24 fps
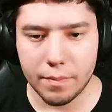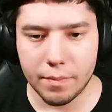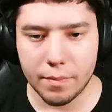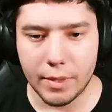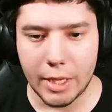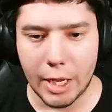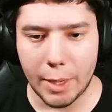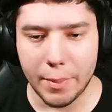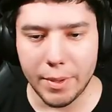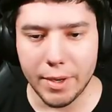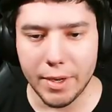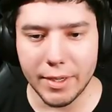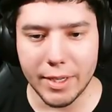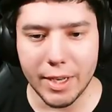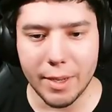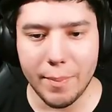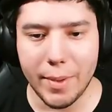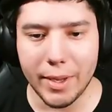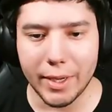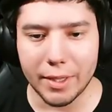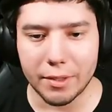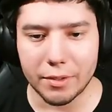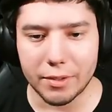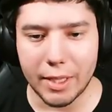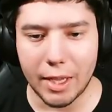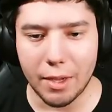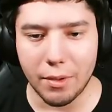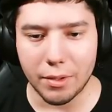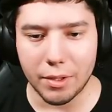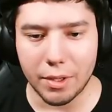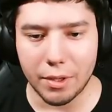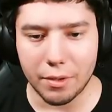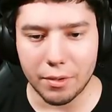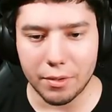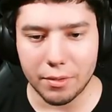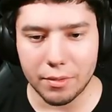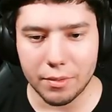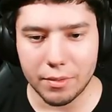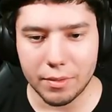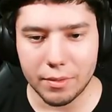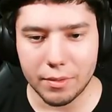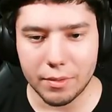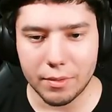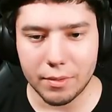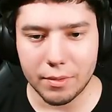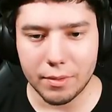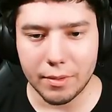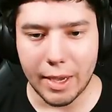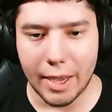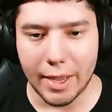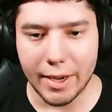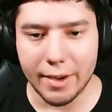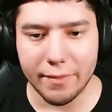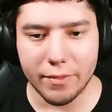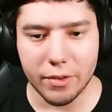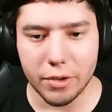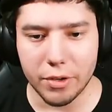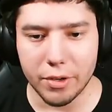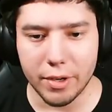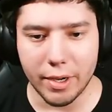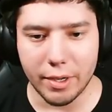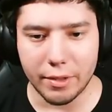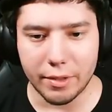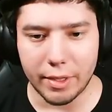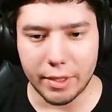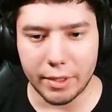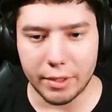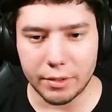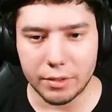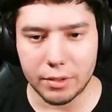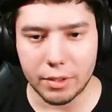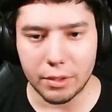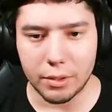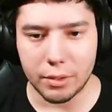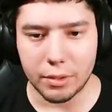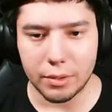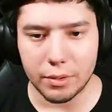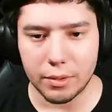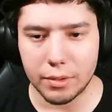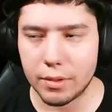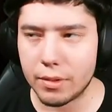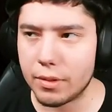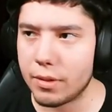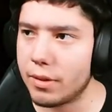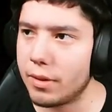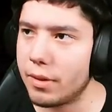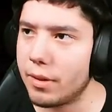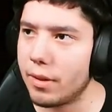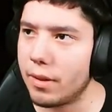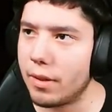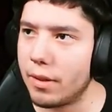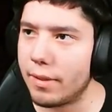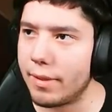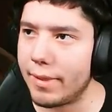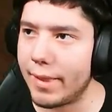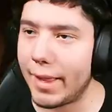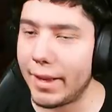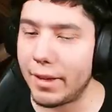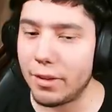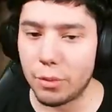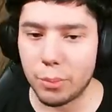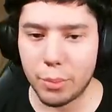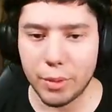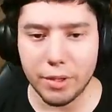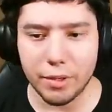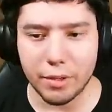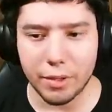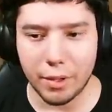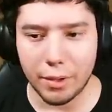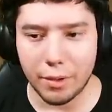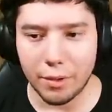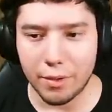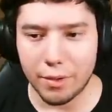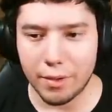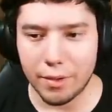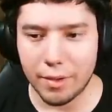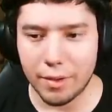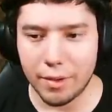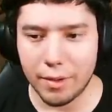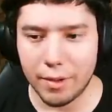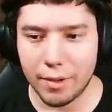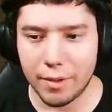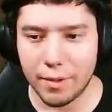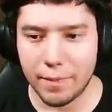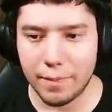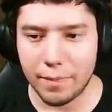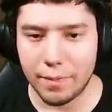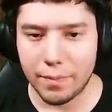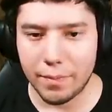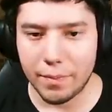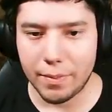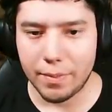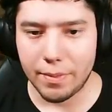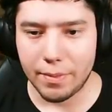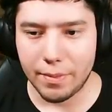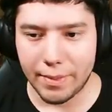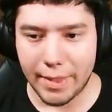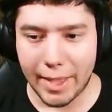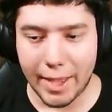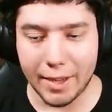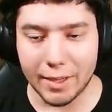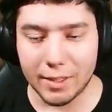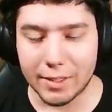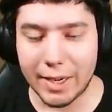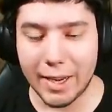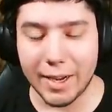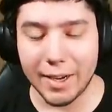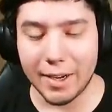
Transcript: I mean, it didn't make a sound though. I never heard anything, so... That is weird though. That kind